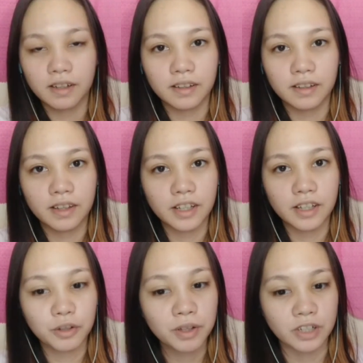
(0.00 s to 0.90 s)
The
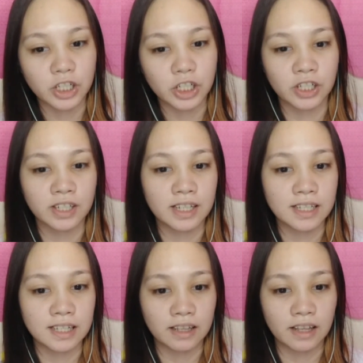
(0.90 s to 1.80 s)
human version does
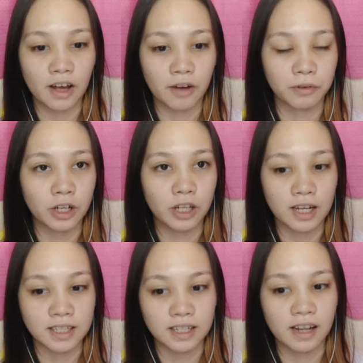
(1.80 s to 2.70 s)
not have or
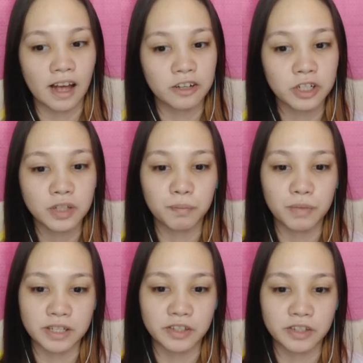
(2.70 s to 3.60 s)
lacks an
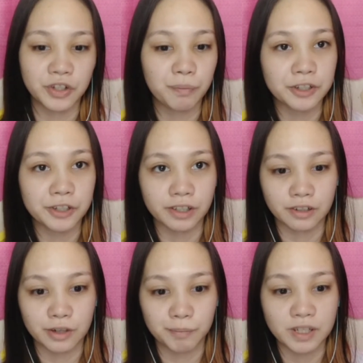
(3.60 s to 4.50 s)
address-based geometrical
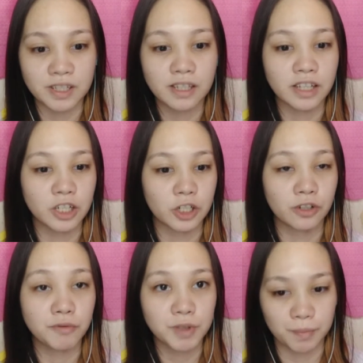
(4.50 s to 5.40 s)
representation
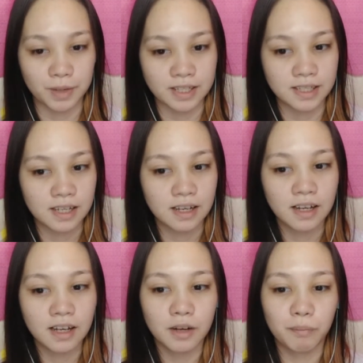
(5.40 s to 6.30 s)
of space,
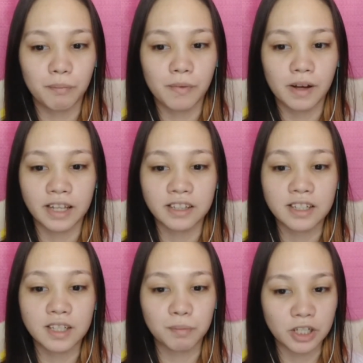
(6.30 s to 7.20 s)
and the
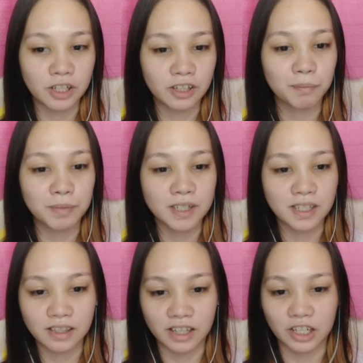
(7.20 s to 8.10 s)
spatial
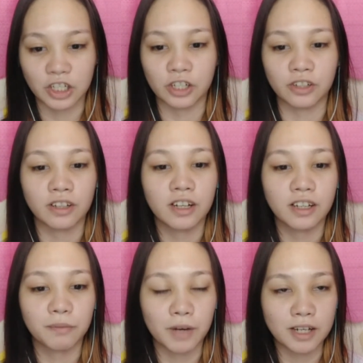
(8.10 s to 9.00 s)
representation
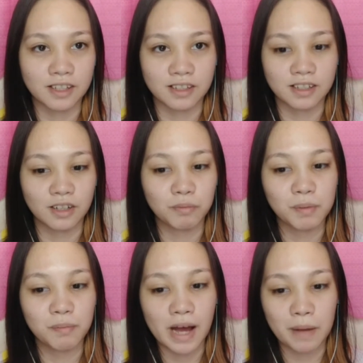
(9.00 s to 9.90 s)
process can be
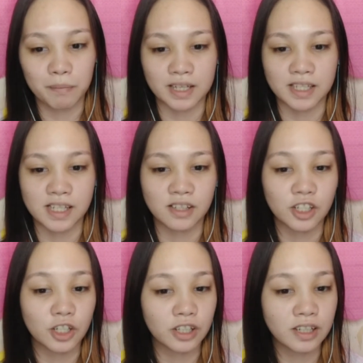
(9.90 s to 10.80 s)
bypassed in
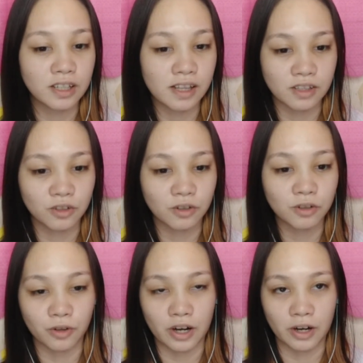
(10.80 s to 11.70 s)
certain dense
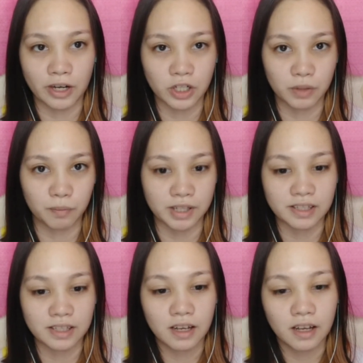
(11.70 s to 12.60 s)
contour
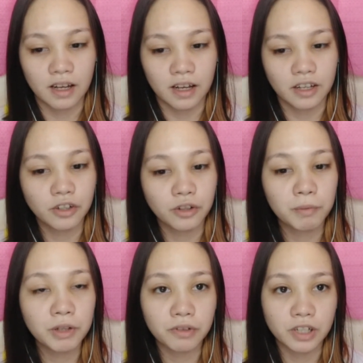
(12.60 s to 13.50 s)
arrangements. In
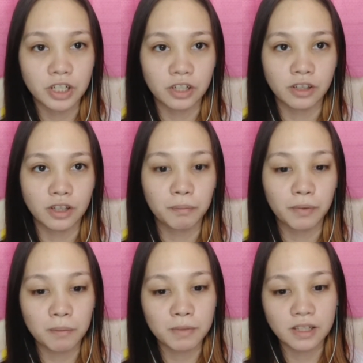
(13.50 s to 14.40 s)
human vision, the primary